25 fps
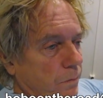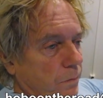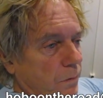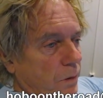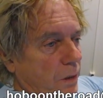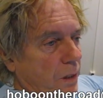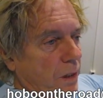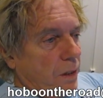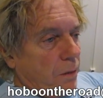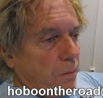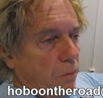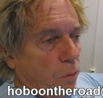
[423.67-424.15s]

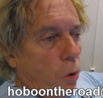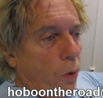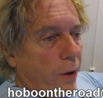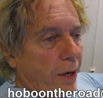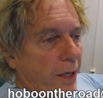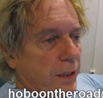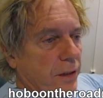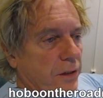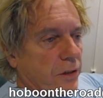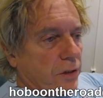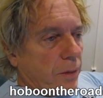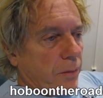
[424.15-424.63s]
in the
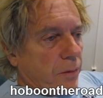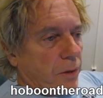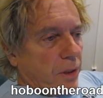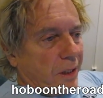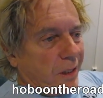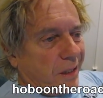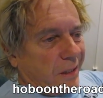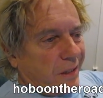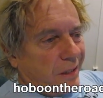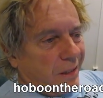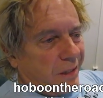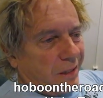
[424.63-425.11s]
morning. So I'm going to
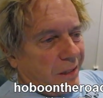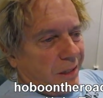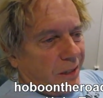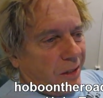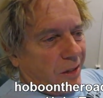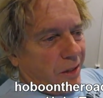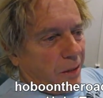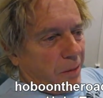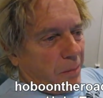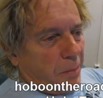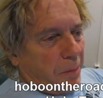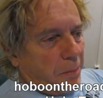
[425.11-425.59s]
get there, you
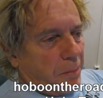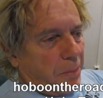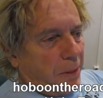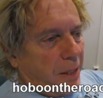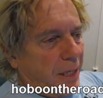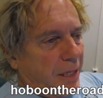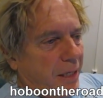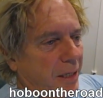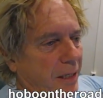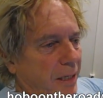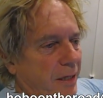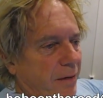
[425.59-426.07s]
know, my
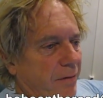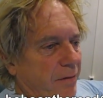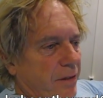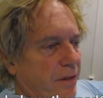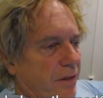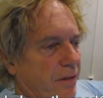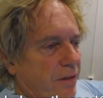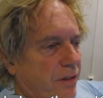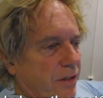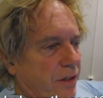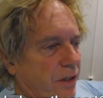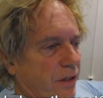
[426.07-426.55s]
plane leaves
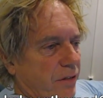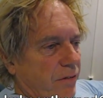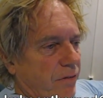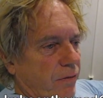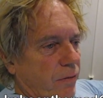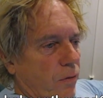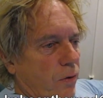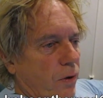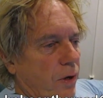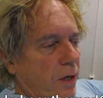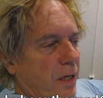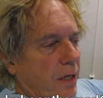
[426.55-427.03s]
at
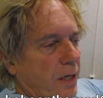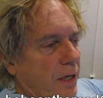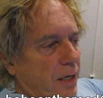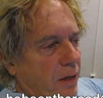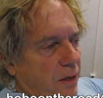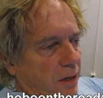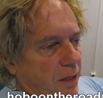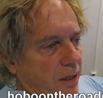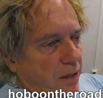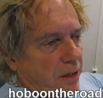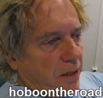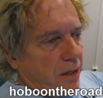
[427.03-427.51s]
6:40.
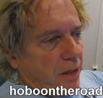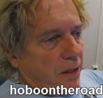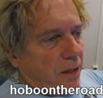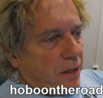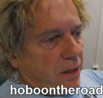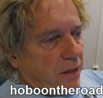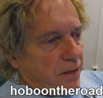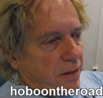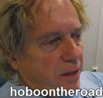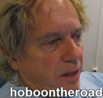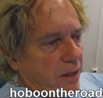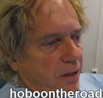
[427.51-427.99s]
I'll get there
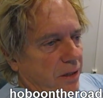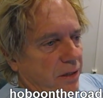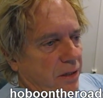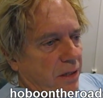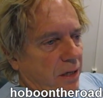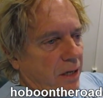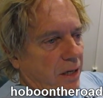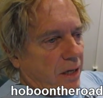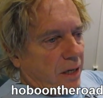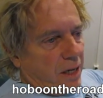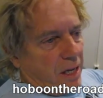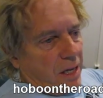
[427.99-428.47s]
at, say,
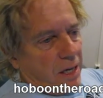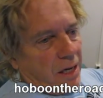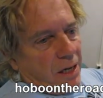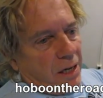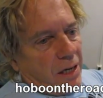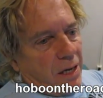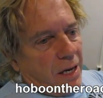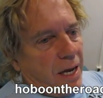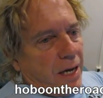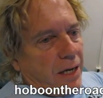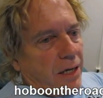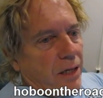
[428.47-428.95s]
8
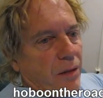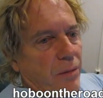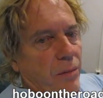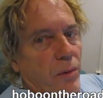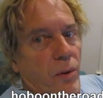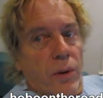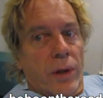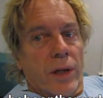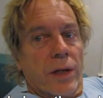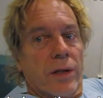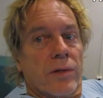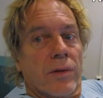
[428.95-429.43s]
o'clock in the
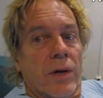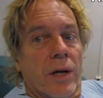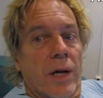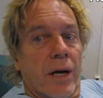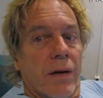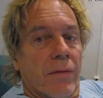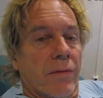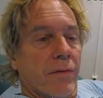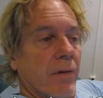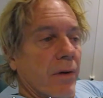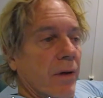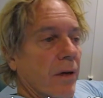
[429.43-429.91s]
morning. So
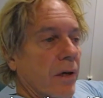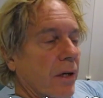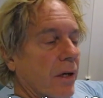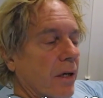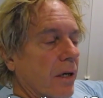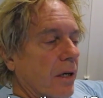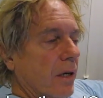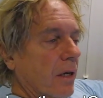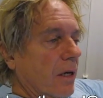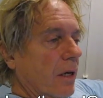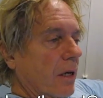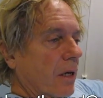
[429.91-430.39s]

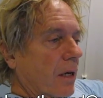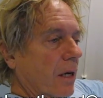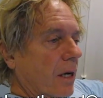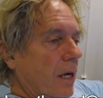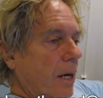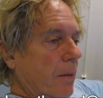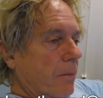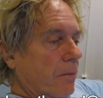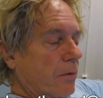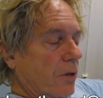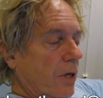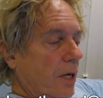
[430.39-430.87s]

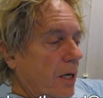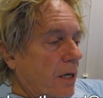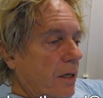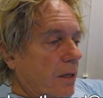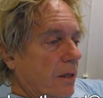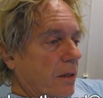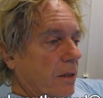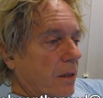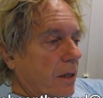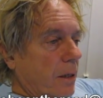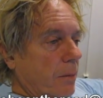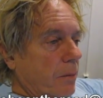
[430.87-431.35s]
I'm trying
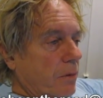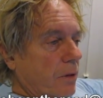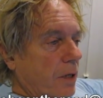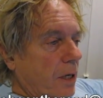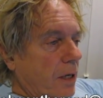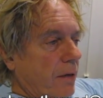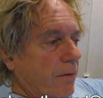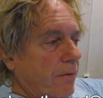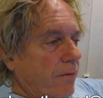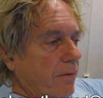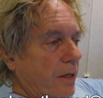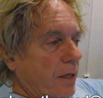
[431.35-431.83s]

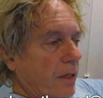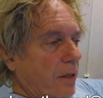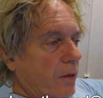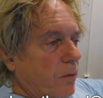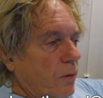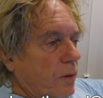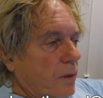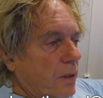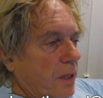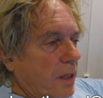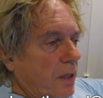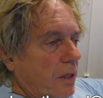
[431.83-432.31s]
to find
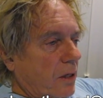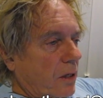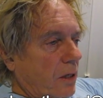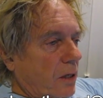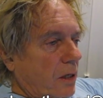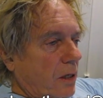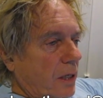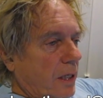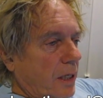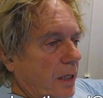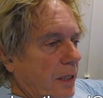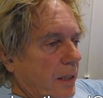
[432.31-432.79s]
what they
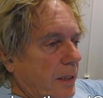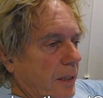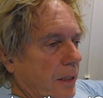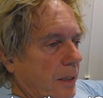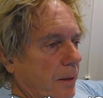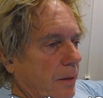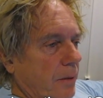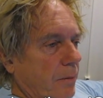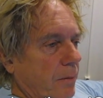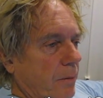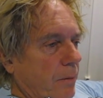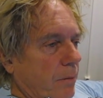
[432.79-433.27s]
call like
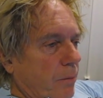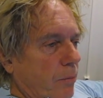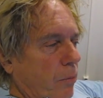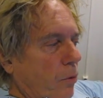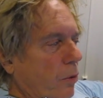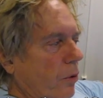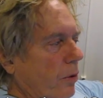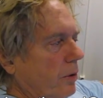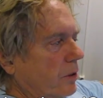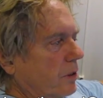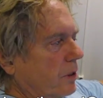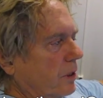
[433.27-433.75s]
a
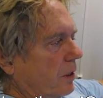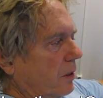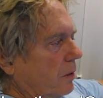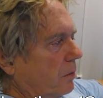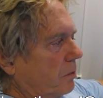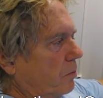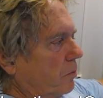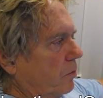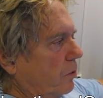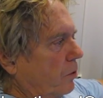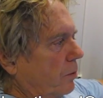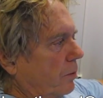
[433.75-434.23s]
Boise
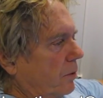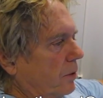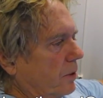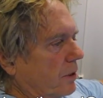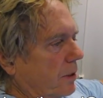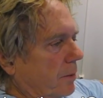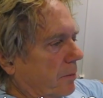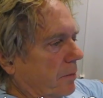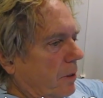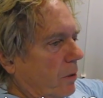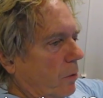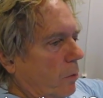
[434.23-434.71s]
room or
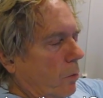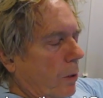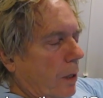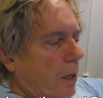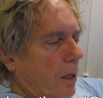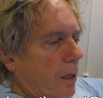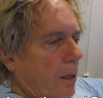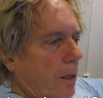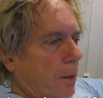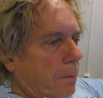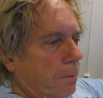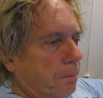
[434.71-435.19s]
something,
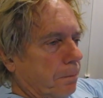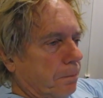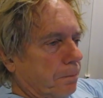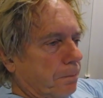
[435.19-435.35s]
where